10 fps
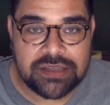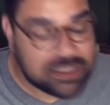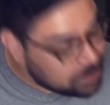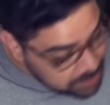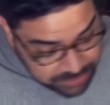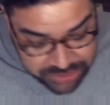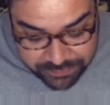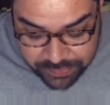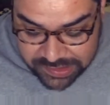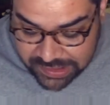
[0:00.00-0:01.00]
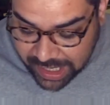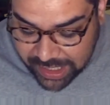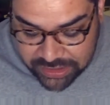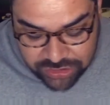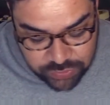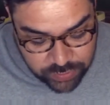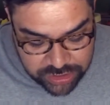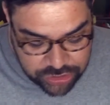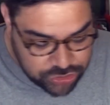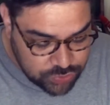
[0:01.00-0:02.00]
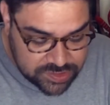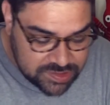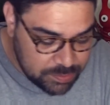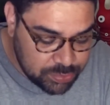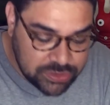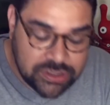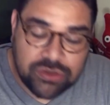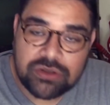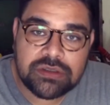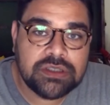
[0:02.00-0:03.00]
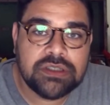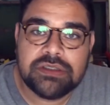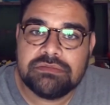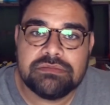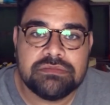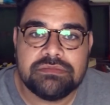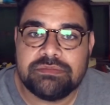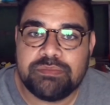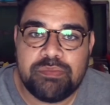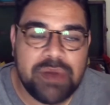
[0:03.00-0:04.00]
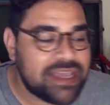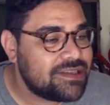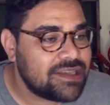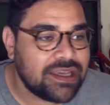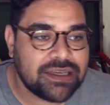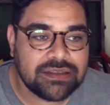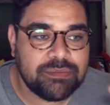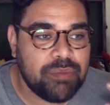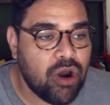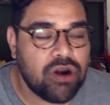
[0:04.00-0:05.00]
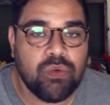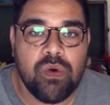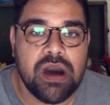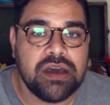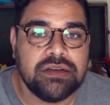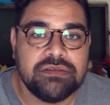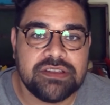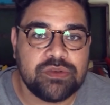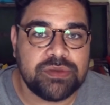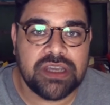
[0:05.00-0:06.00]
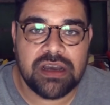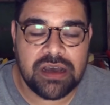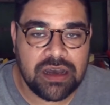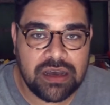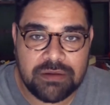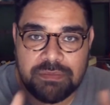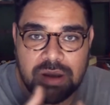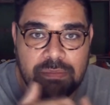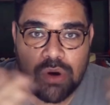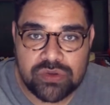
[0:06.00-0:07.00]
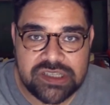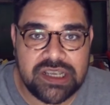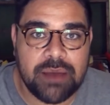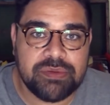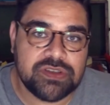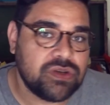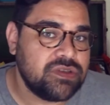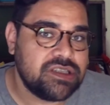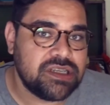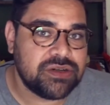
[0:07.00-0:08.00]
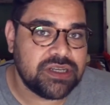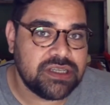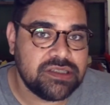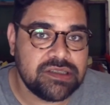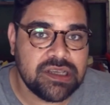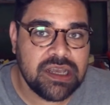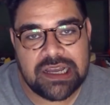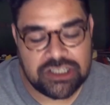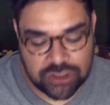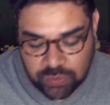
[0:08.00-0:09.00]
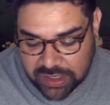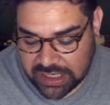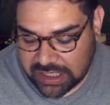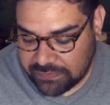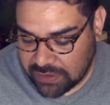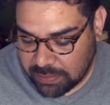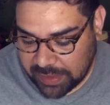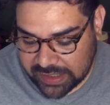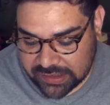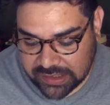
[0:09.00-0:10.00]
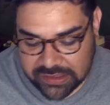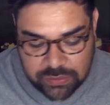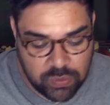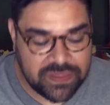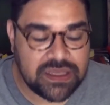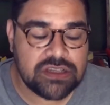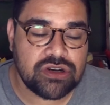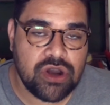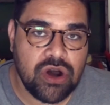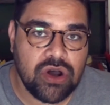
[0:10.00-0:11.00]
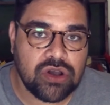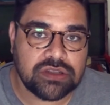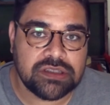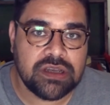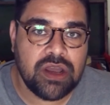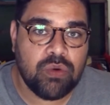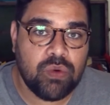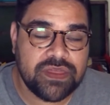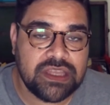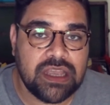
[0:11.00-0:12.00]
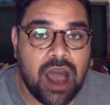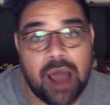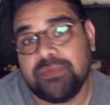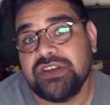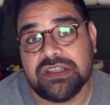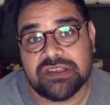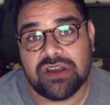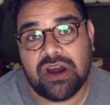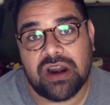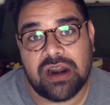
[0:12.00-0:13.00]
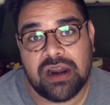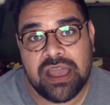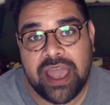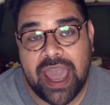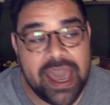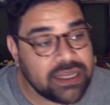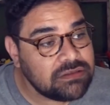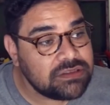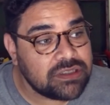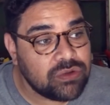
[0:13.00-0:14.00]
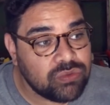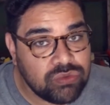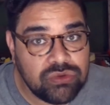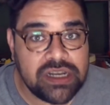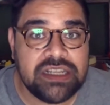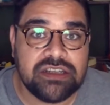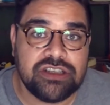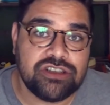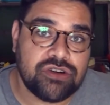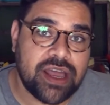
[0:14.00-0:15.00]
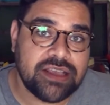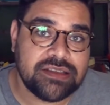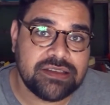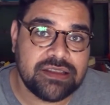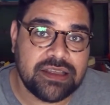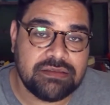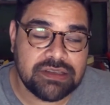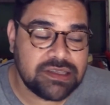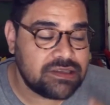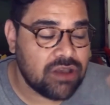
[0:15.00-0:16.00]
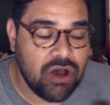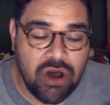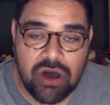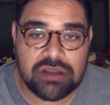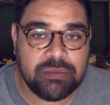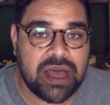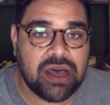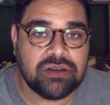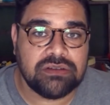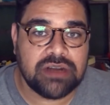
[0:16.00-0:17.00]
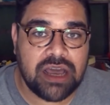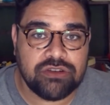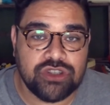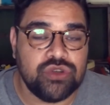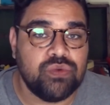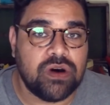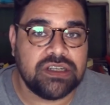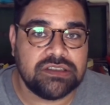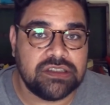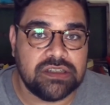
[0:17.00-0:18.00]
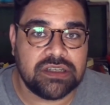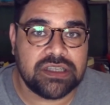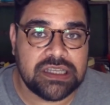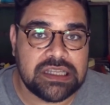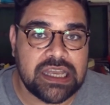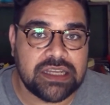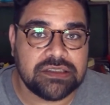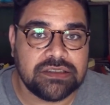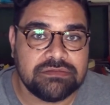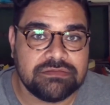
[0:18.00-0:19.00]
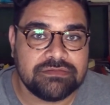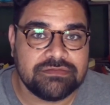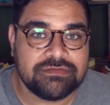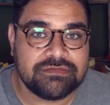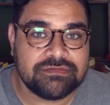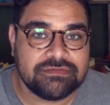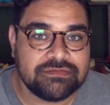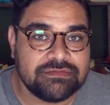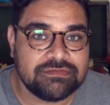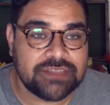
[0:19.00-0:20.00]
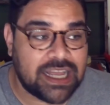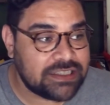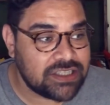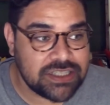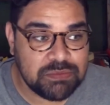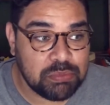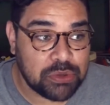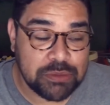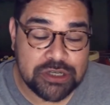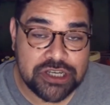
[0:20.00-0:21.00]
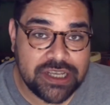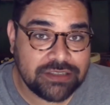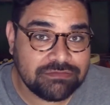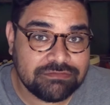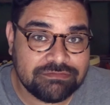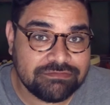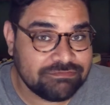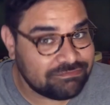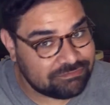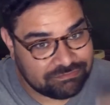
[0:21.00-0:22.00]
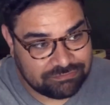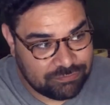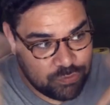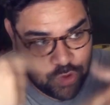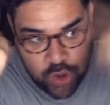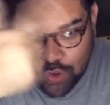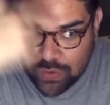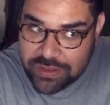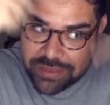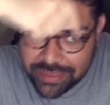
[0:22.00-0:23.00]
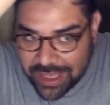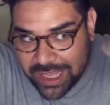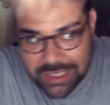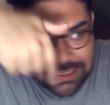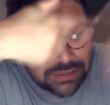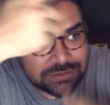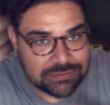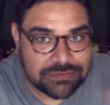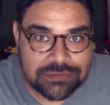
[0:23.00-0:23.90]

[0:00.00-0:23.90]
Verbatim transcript: That's pretty much it for today. I just wanted to do a simple little basic part one. This will be a, a, a multi-episode series. I just wanted to give you the basics, what things are called, what the options are, and really to stress that this is all about how you want it to look in the end. That's pretty much it. Roll the thing!